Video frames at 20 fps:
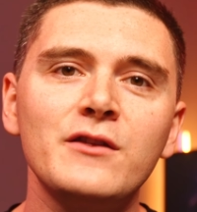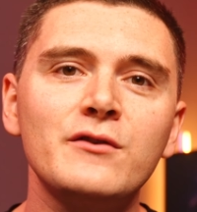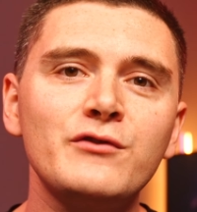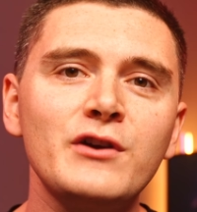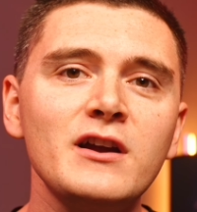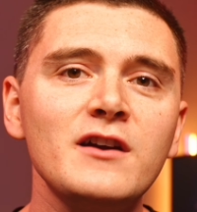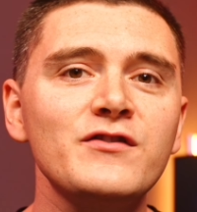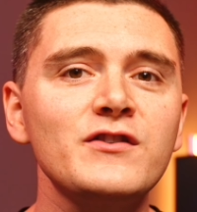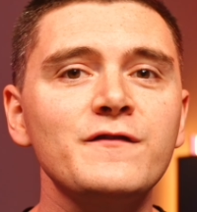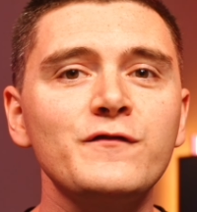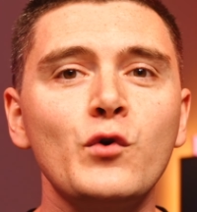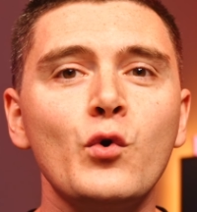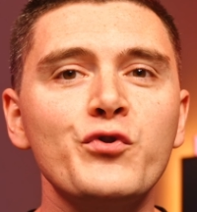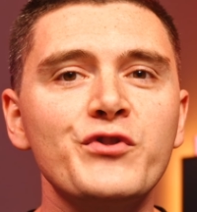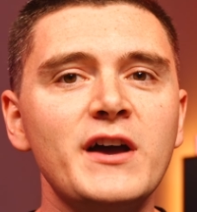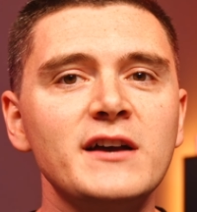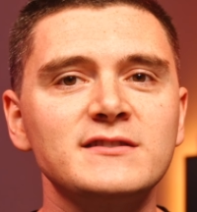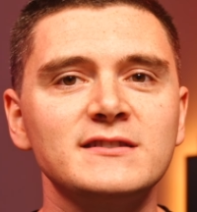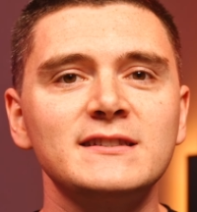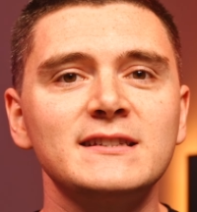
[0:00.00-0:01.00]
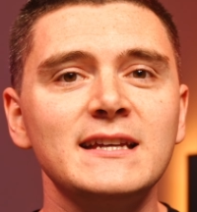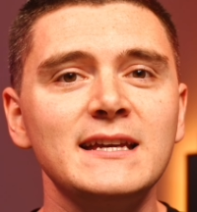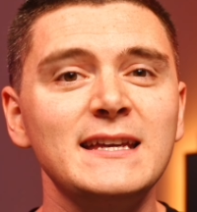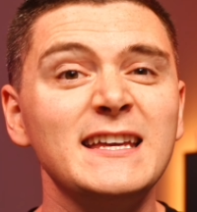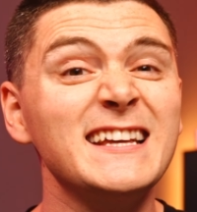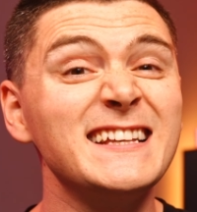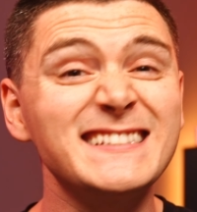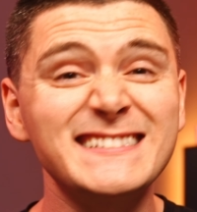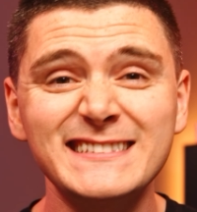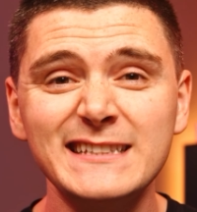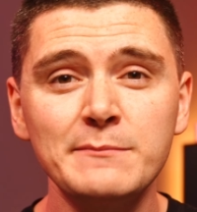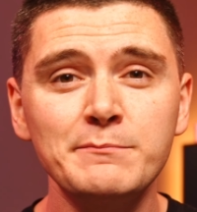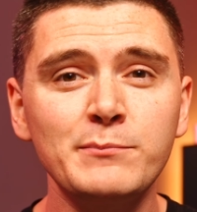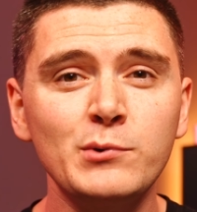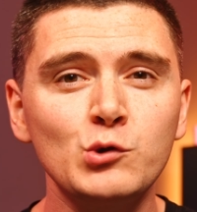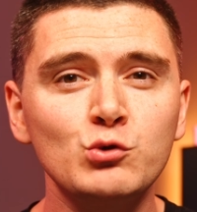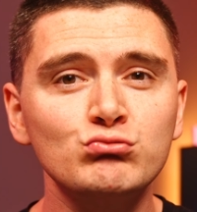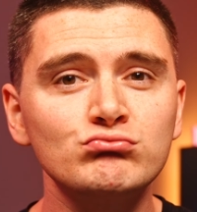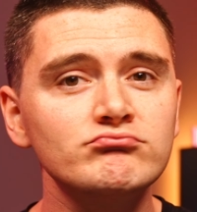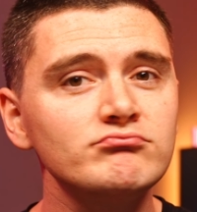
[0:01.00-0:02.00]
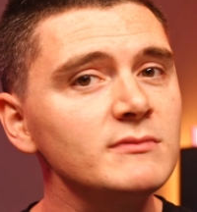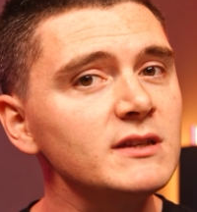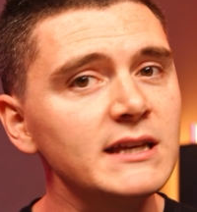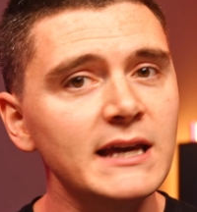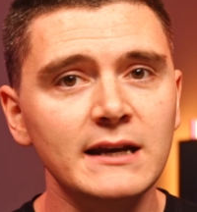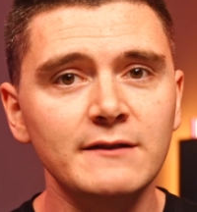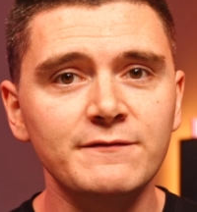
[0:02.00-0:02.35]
the rear of the 4000D is simple yet